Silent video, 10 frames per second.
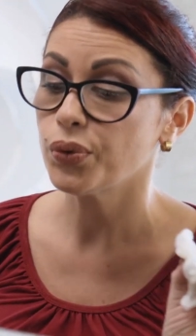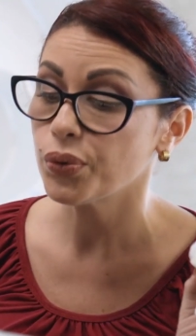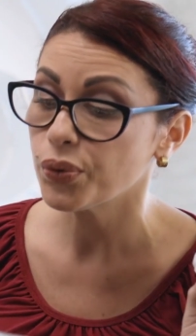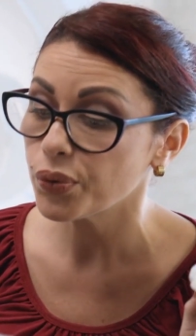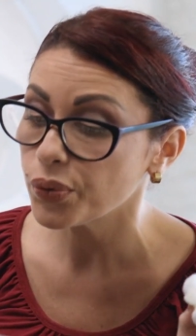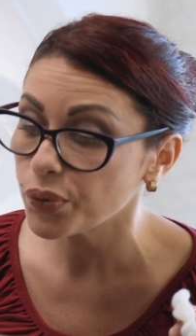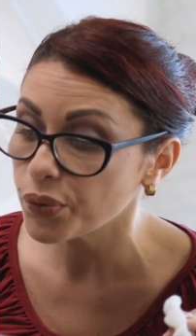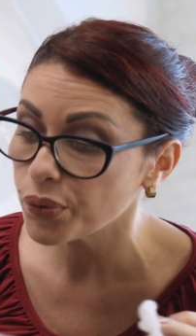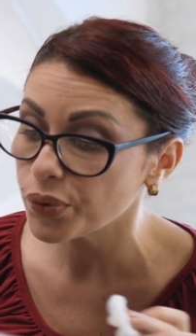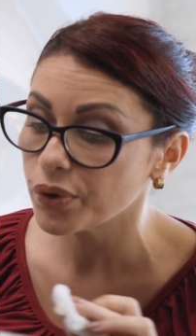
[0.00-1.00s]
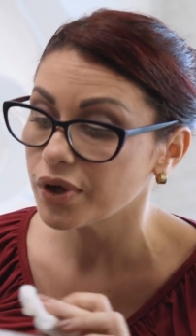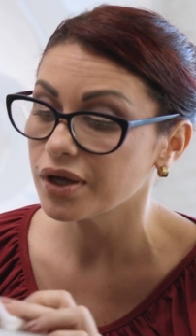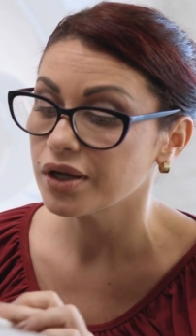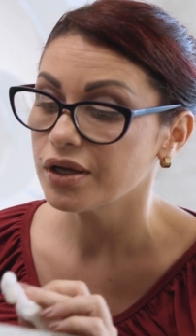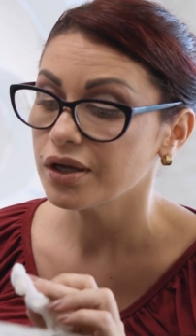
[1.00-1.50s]
out and about, you
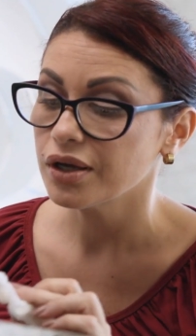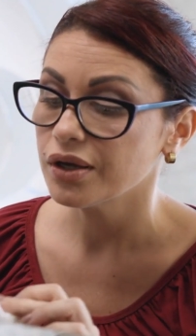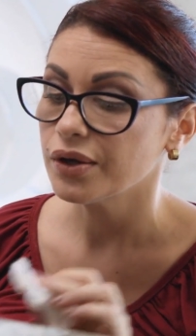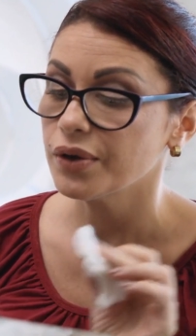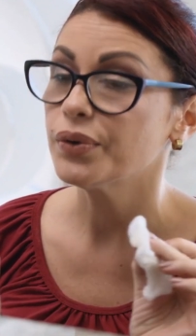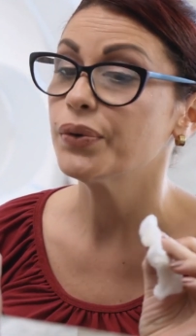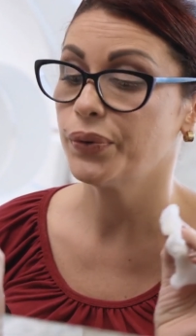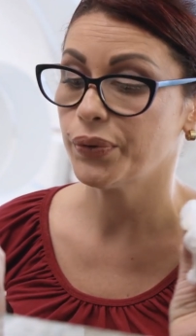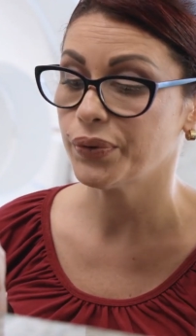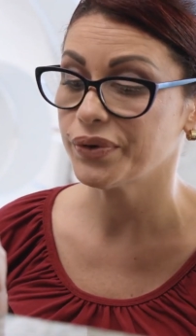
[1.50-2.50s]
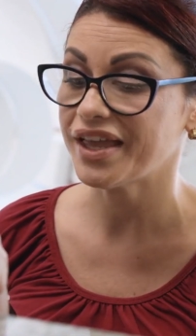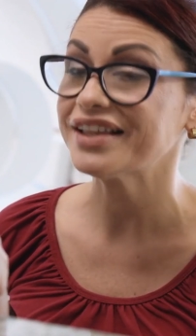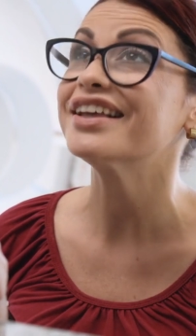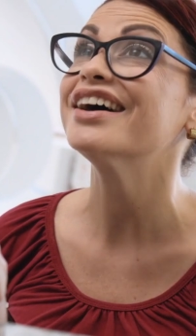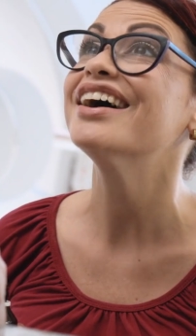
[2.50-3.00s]
can then apply
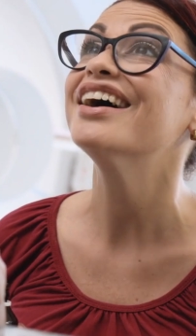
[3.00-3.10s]
some